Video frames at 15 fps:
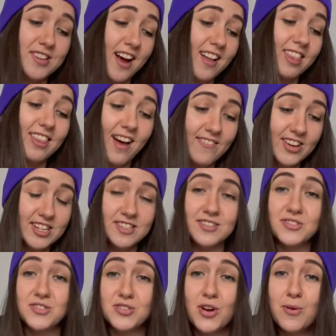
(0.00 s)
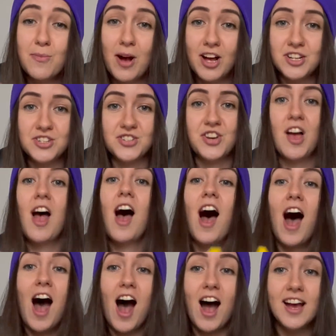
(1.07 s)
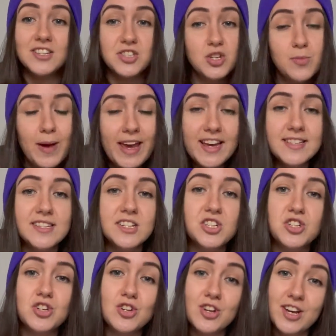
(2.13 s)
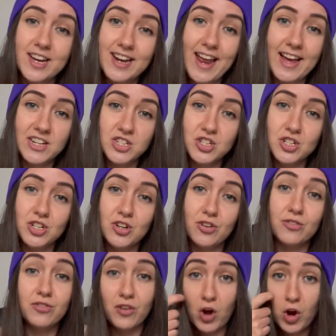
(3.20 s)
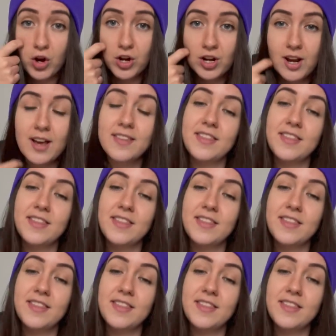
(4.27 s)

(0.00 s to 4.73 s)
I love it so much. Uh, super easy to connect to your phone.